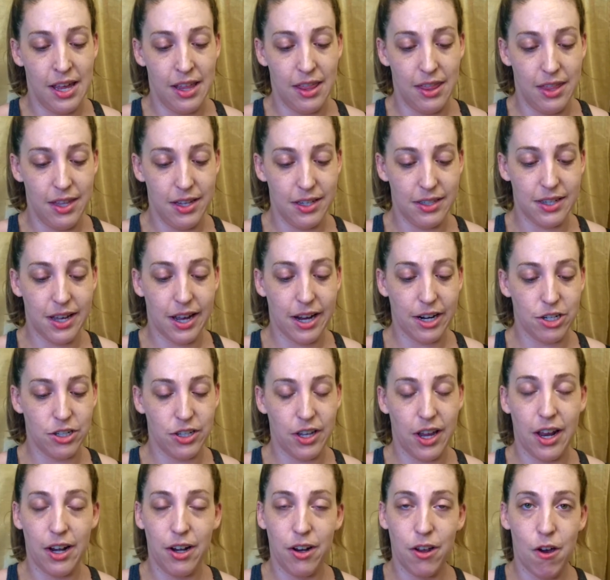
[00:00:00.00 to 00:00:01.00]
This actually
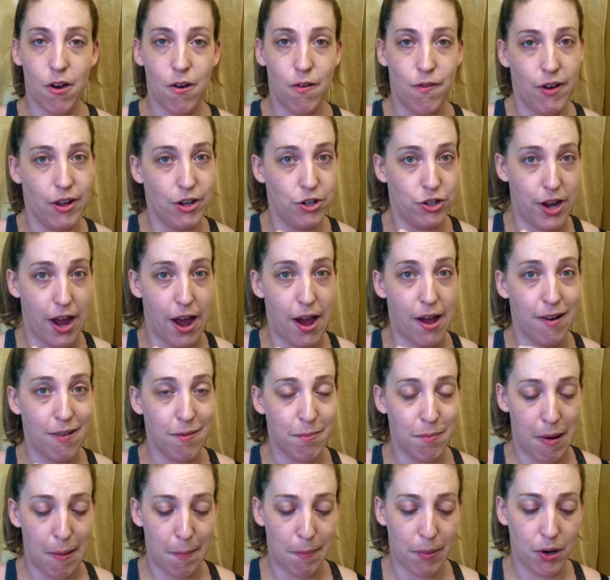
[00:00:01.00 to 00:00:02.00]
had to go fetch out of
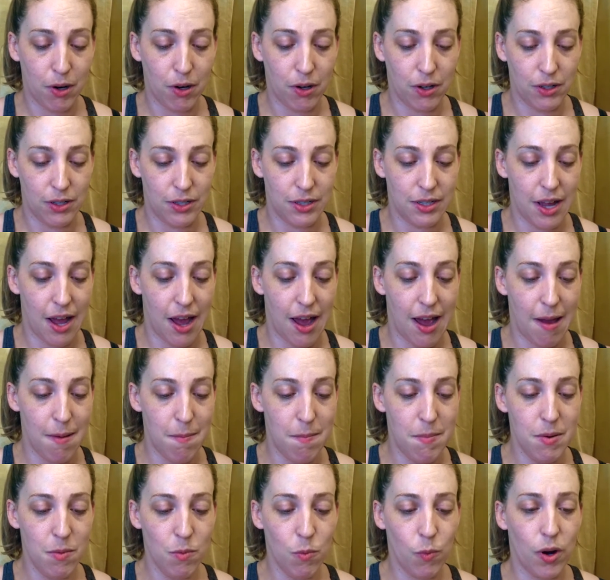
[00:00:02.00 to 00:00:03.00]
my purse. I've
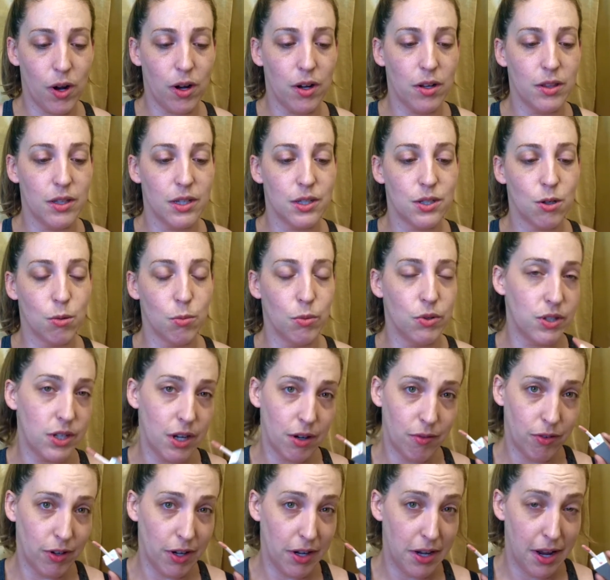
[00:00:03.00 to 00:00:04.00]
been wearing this almost
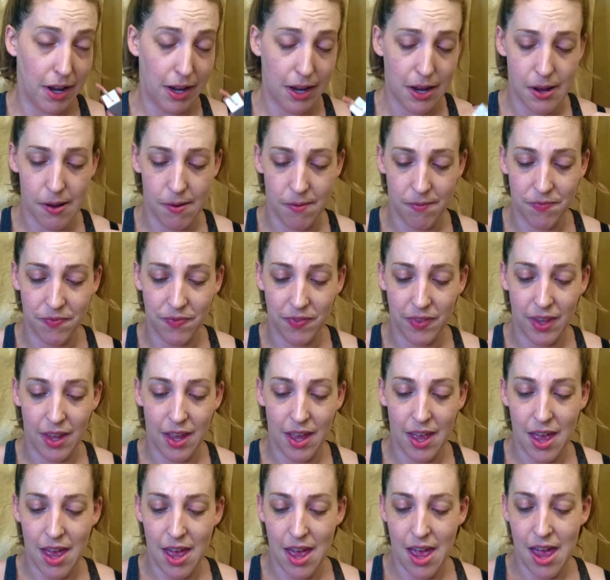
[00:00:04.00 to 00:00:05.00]
every day.
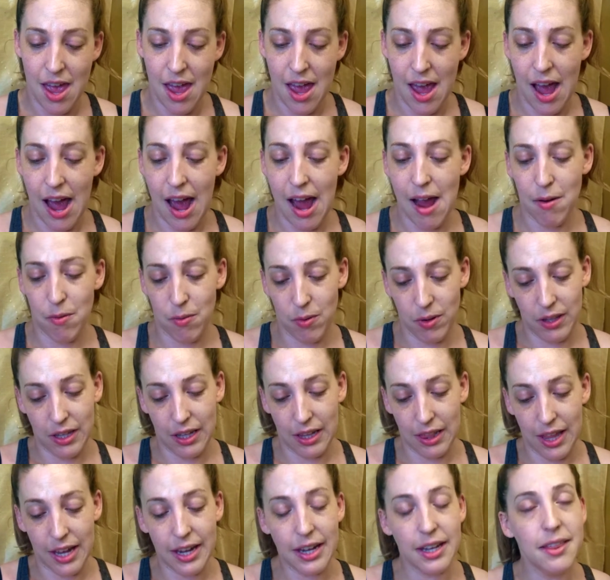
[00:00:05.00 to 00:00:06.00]
I really
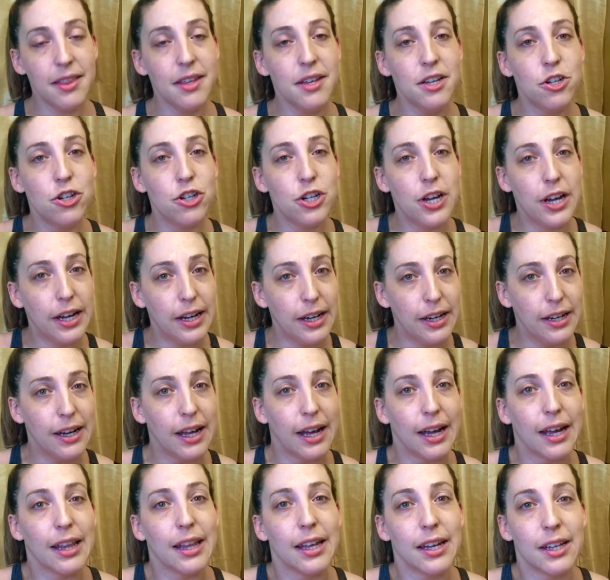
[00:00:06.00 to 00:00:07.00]
like this shade.
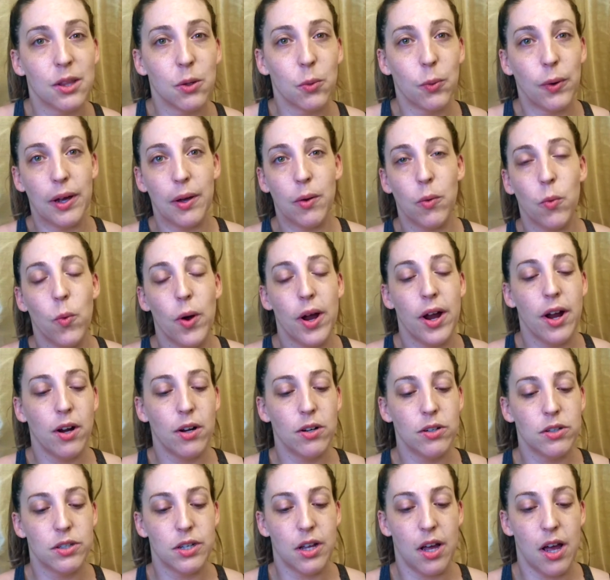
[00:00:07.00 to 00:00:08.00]
I like the way it
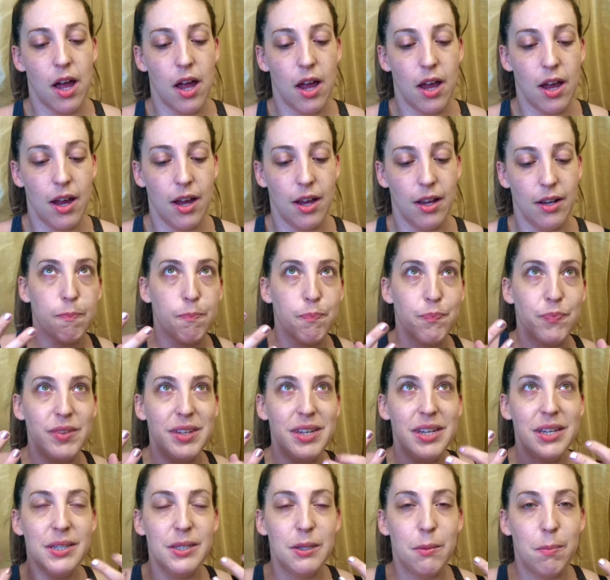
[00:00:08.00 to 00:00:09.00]
wears. It
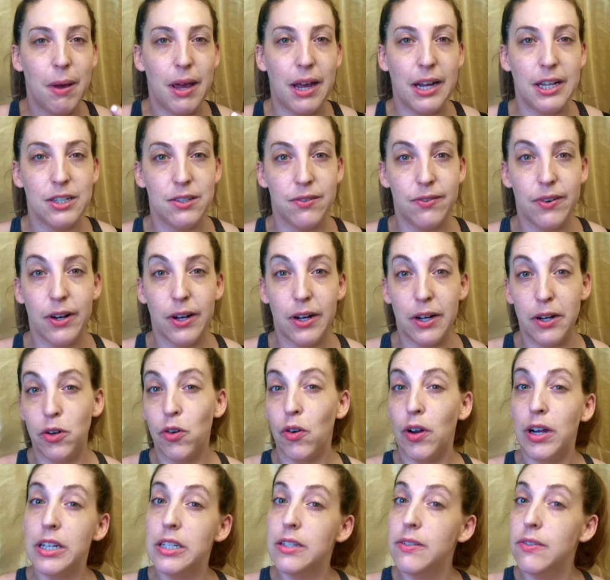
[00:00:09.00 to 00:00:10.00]
dissipates very
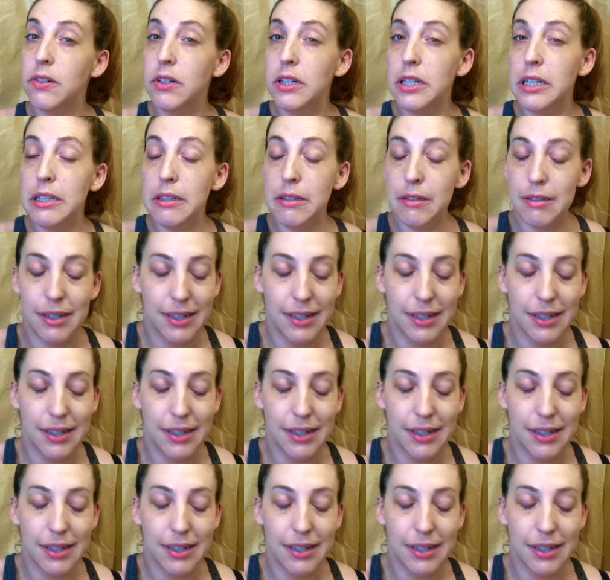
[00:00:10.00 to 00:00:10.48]
gracefully.